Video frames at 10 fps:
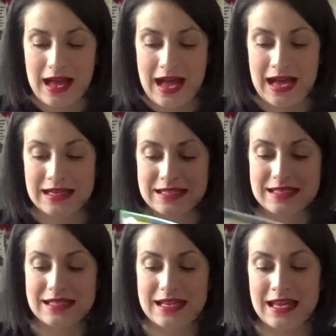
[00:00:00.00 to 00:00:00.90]

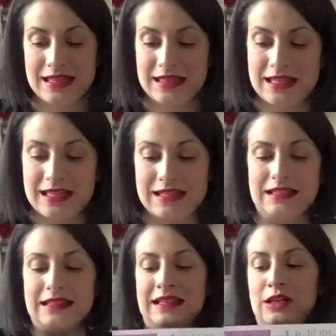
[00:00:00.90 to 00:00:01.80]
and in
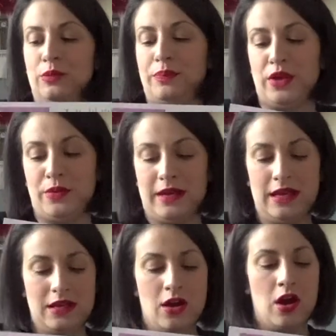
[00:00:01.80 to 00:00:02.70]
this little
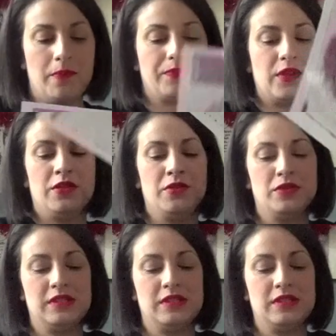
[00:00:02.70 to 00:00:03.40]
beauty, oh, and there was